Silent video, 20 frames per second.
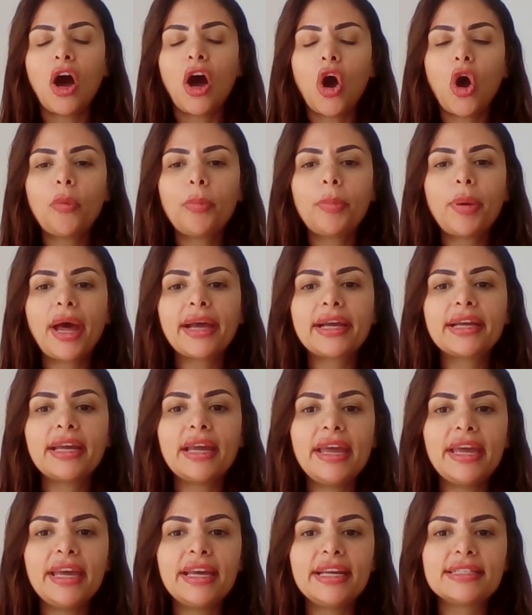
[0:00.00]
OPEC
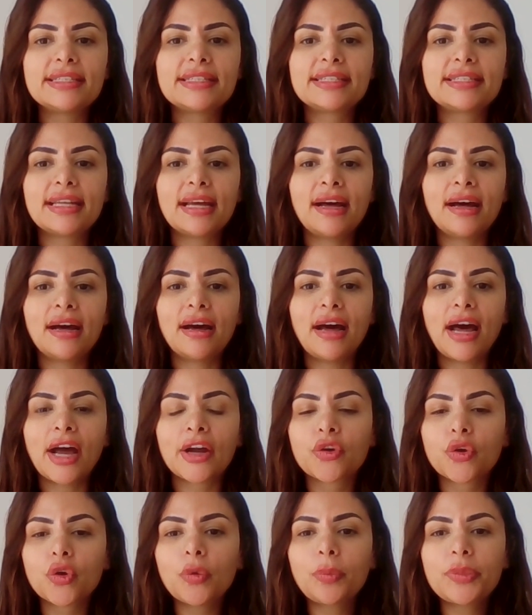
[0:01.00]
is a
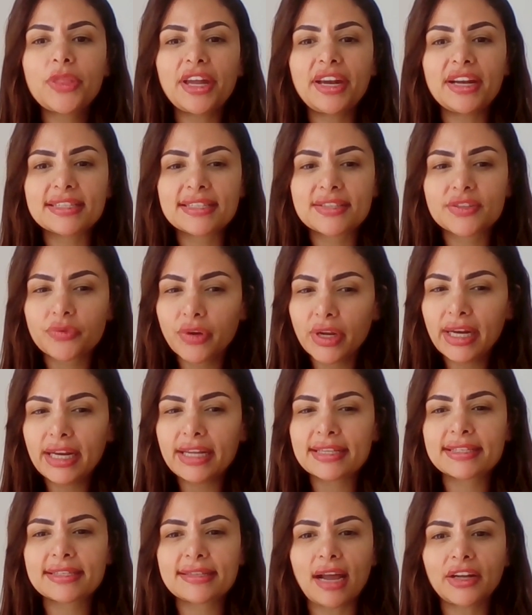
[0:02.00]
group that has really
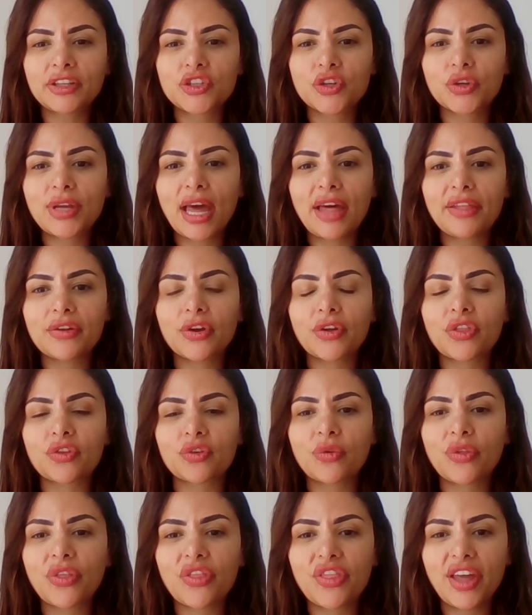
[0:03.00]
stuck together
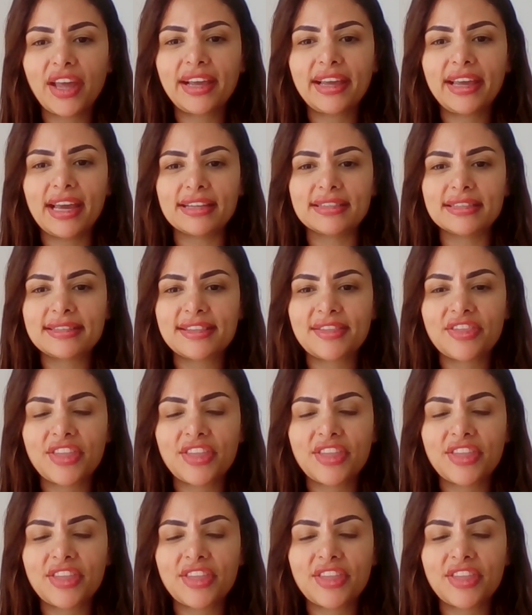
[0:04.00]
through thick and